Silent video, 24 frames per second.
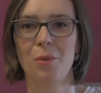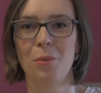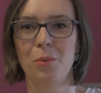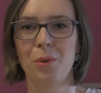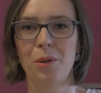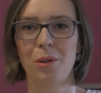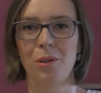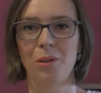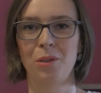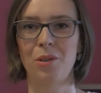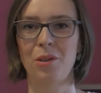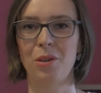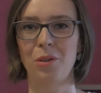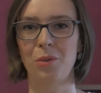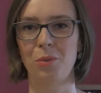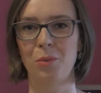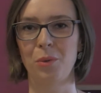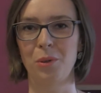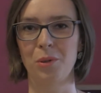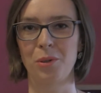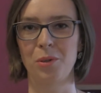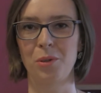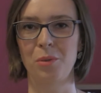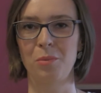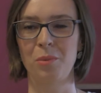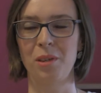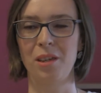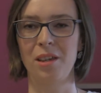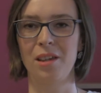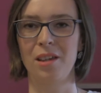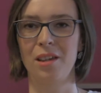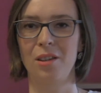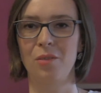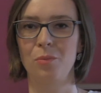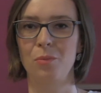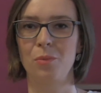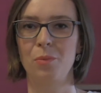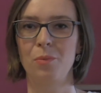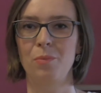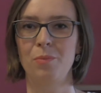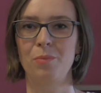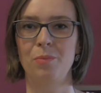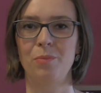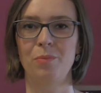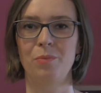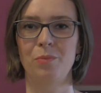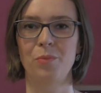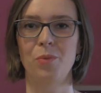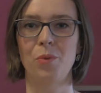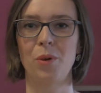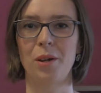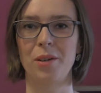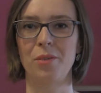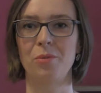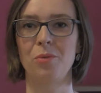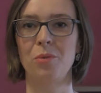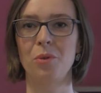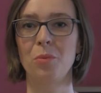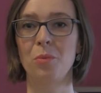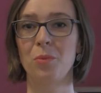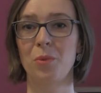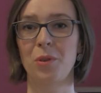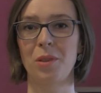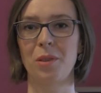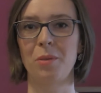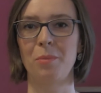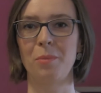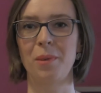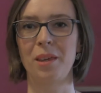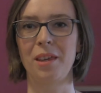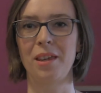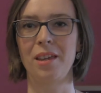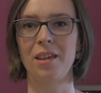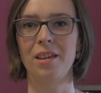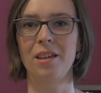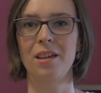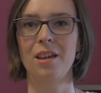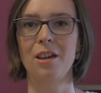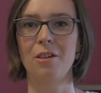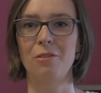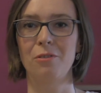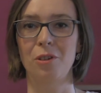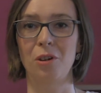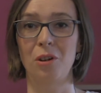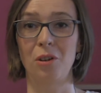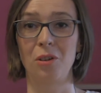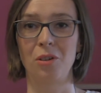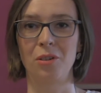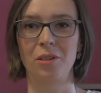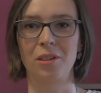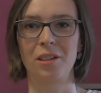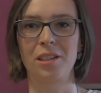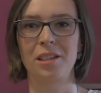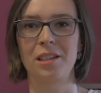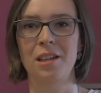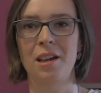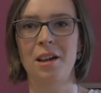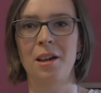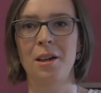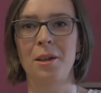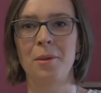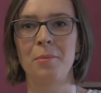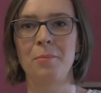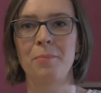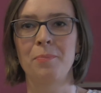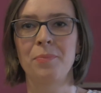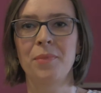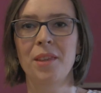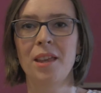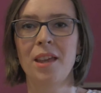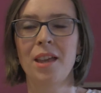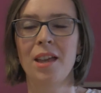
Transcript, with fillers: will not want to be in one room with me for a long time.